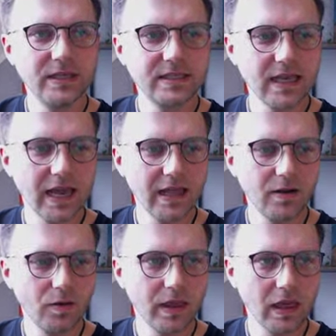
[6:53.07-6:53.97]
said
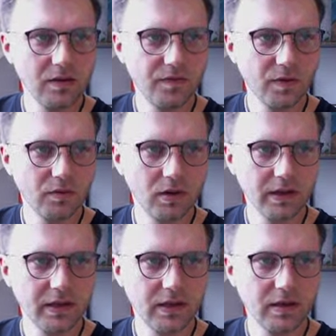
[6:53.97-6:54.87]
okay if you
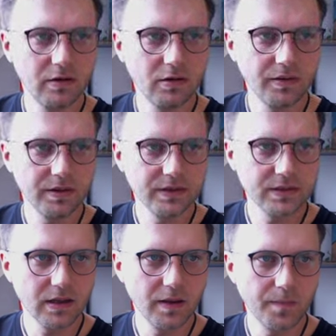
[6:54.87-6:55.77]
click here on this
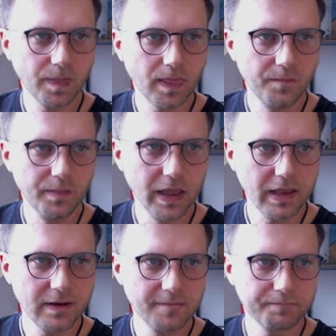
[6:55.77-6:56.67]
um,
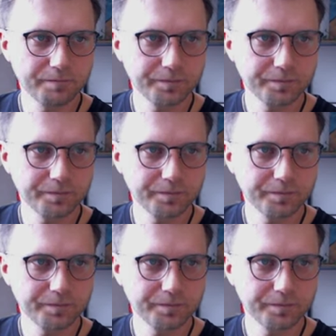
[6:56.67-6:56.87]
main